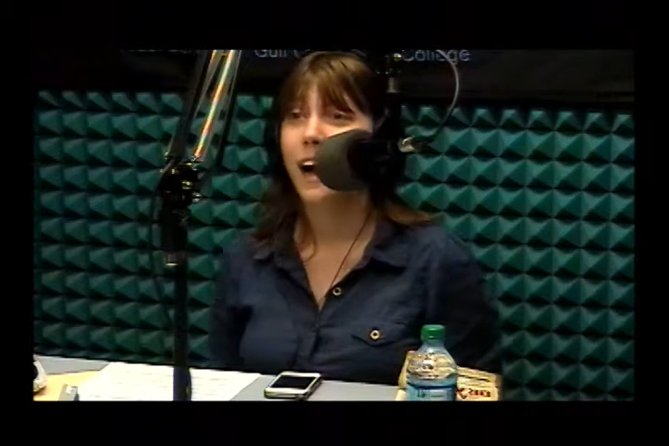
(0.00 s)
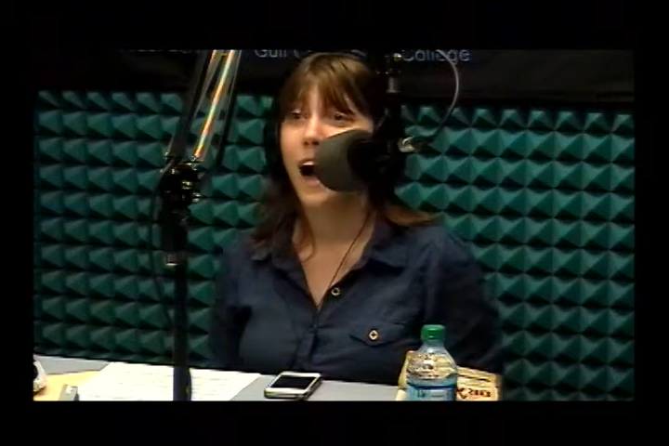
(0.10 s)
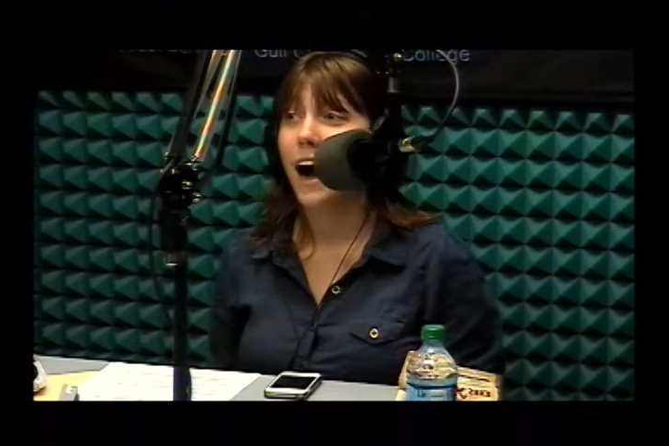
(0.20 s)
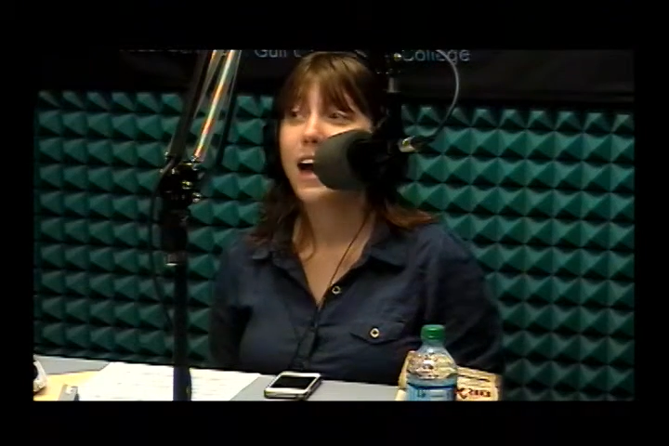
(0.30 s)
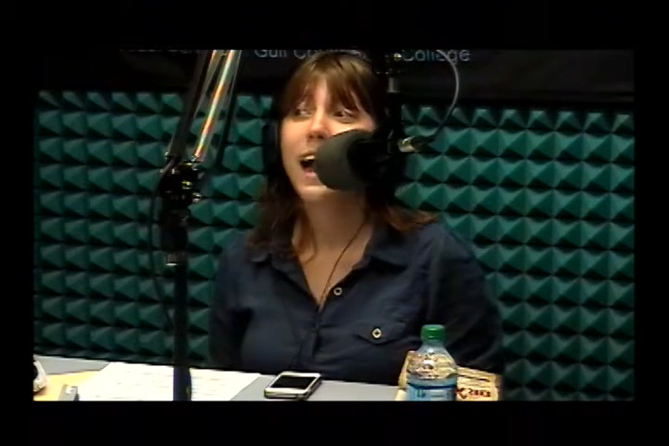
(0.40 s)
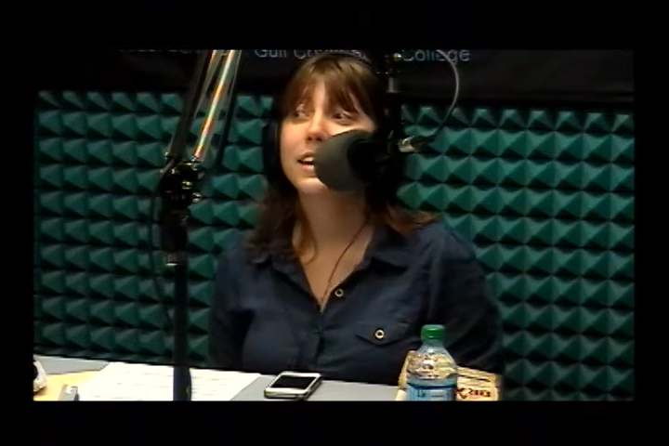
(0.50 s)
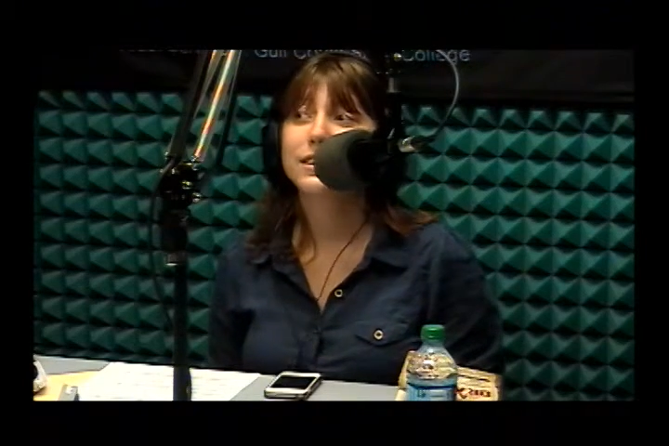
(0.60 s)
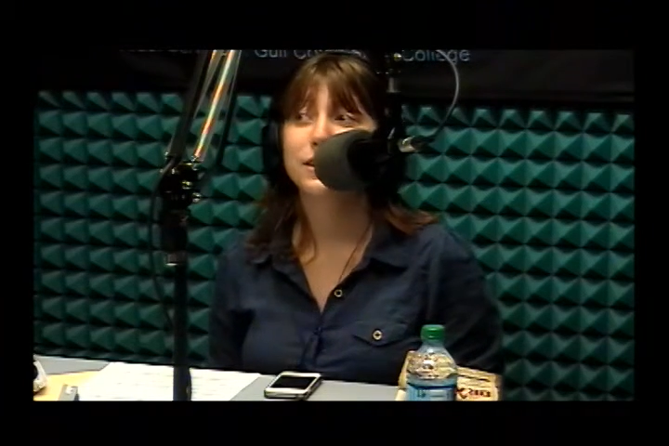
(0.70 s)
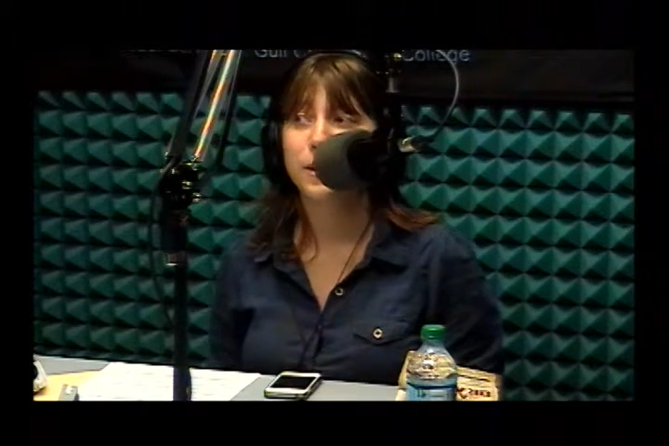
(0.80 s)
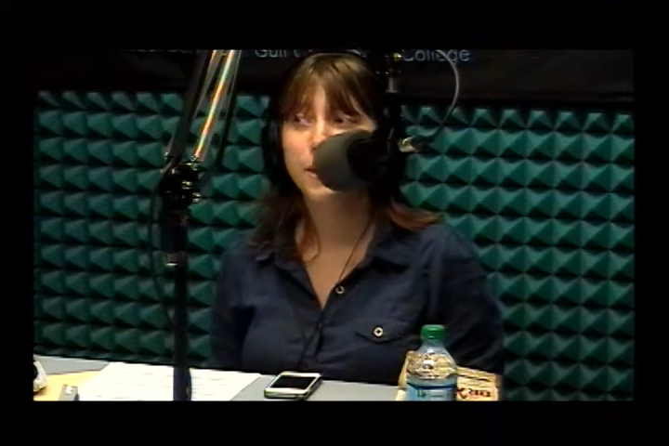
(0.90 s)
I had
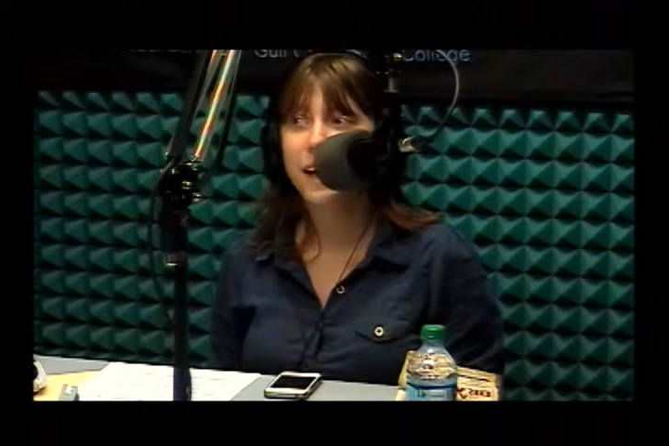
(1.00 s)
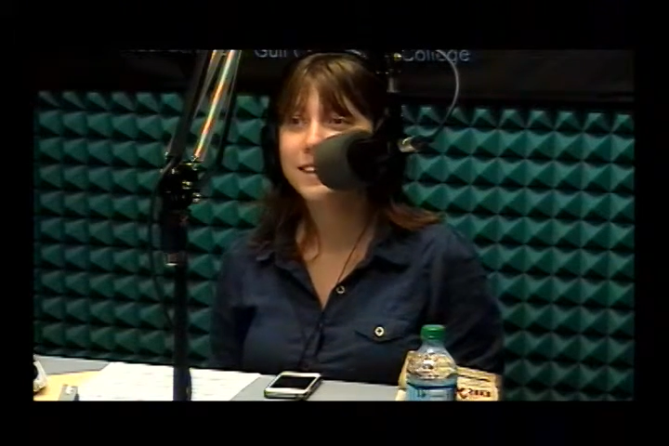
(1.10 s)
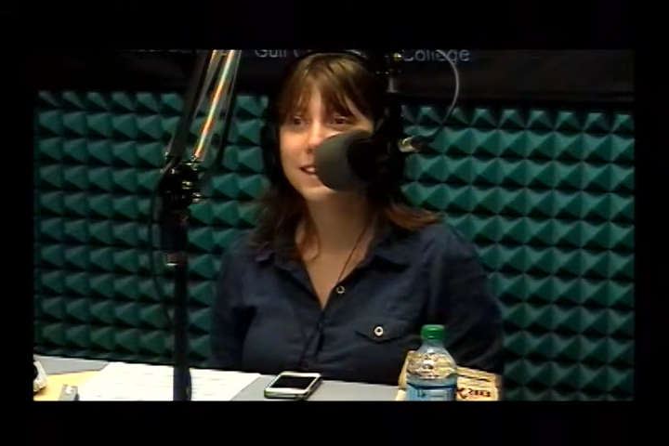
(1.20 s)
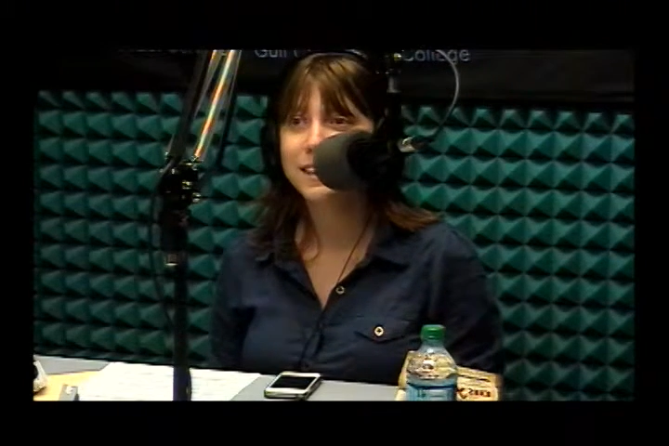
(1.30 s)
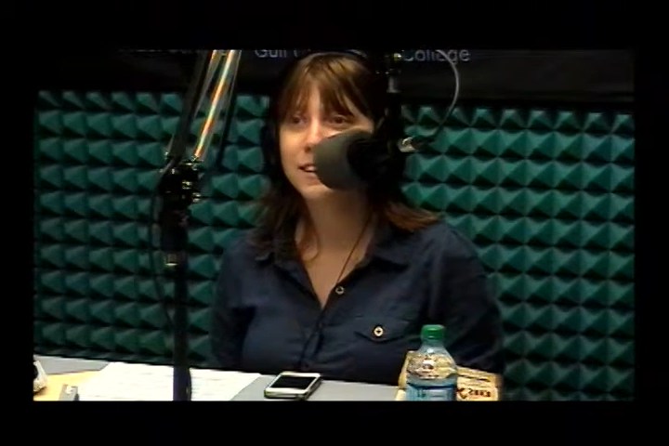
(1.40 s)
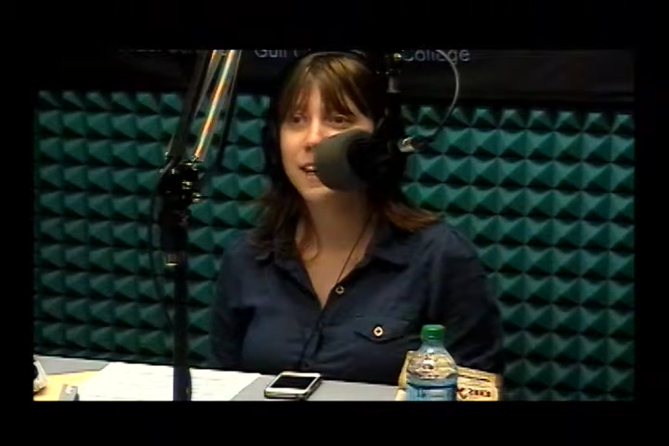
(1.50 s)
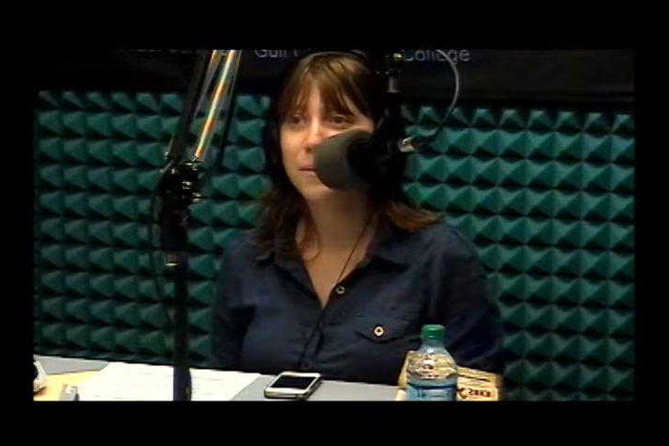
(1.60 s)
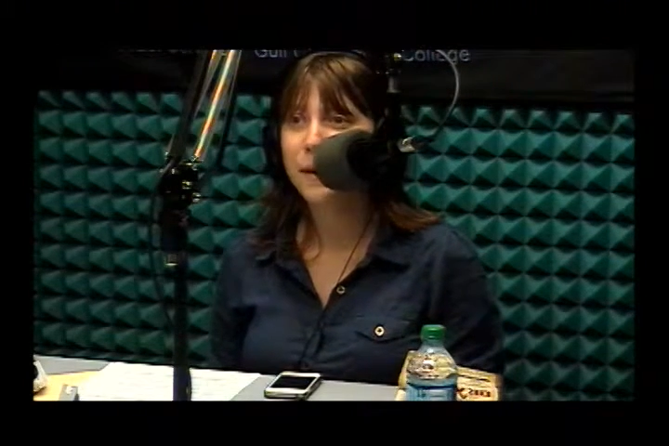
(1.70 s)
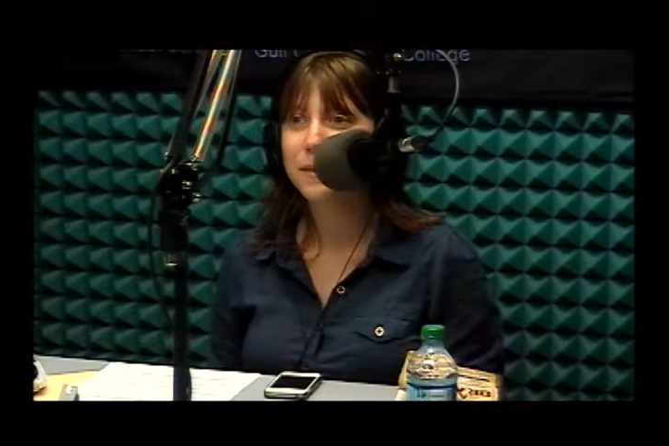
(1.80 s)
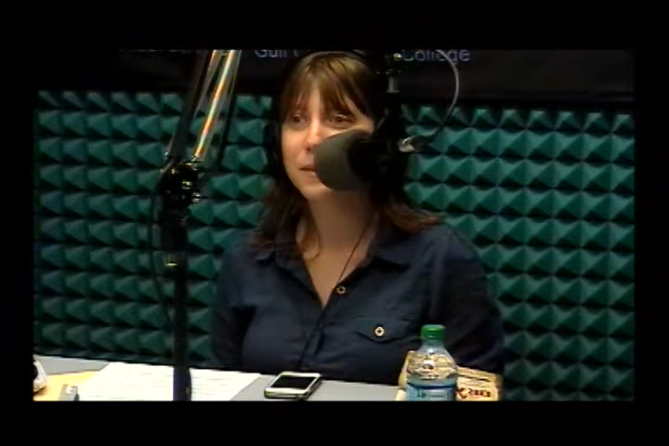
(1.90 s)
no idea
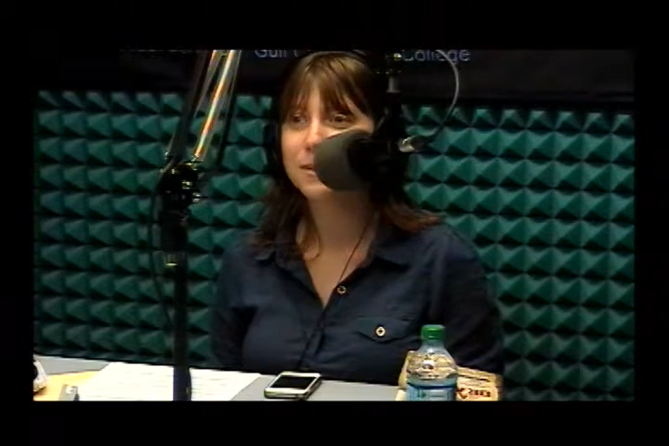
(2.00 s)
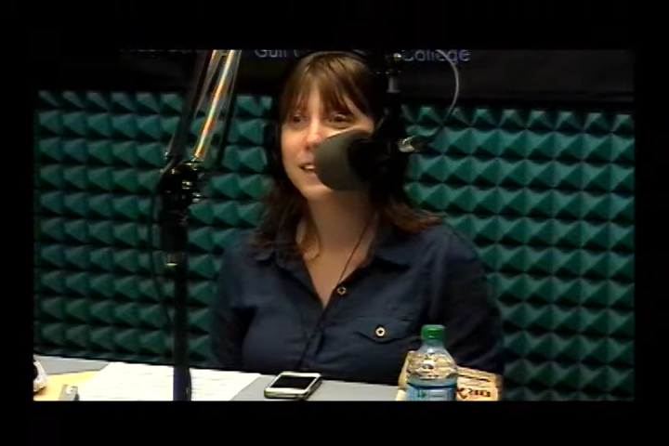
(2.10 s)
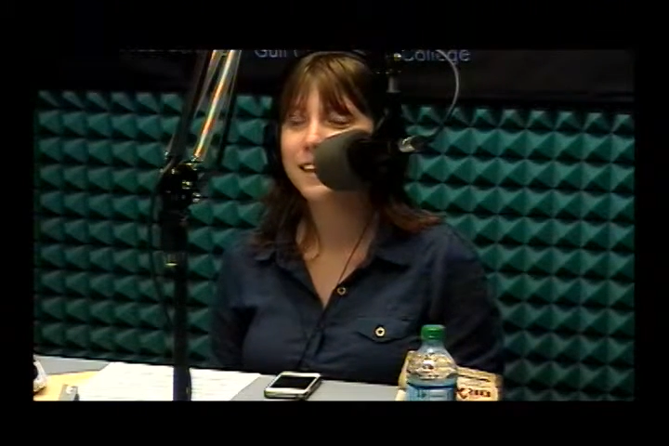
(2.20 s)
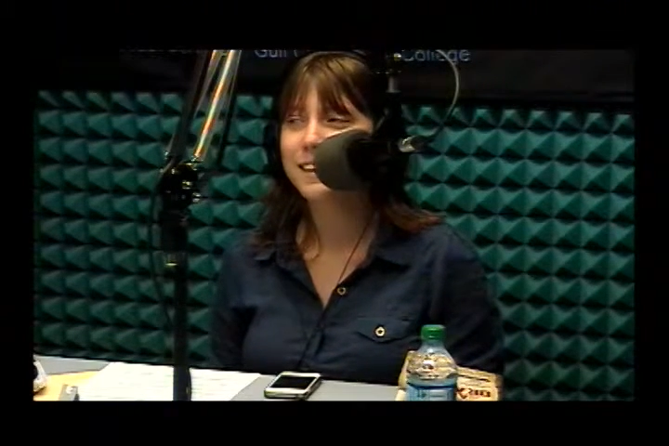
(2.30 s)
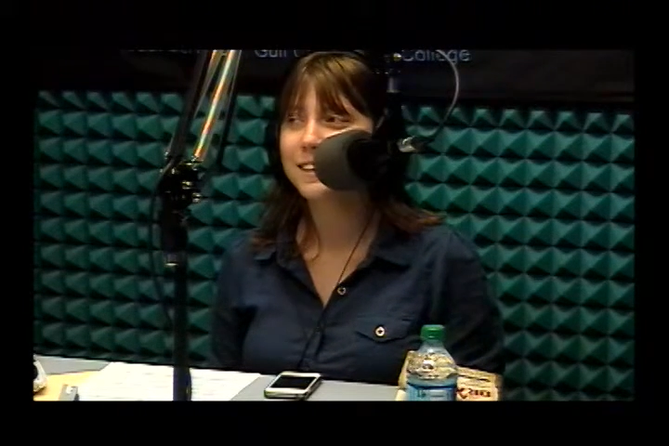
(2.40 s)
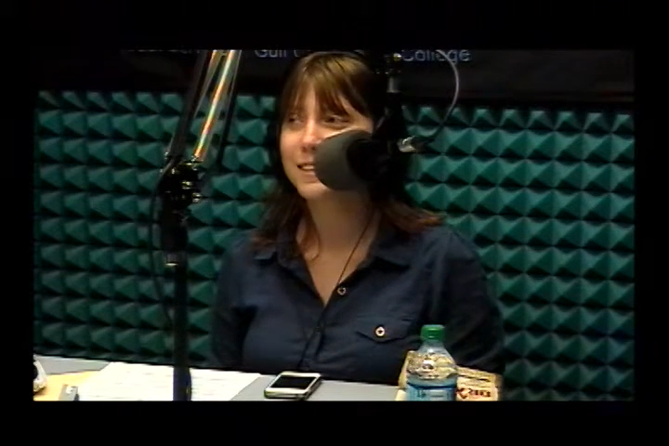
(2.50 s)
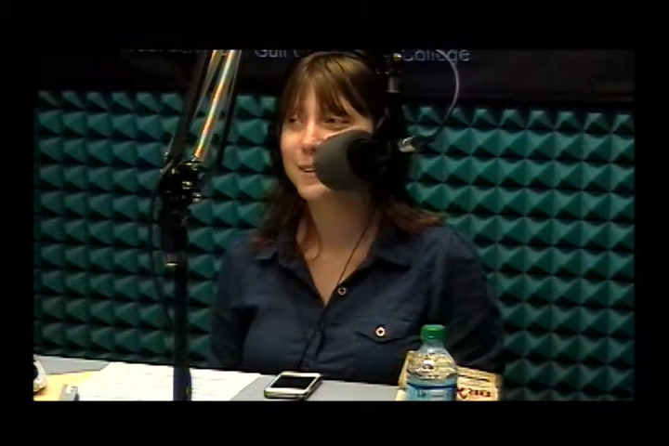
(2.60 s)
about those things, so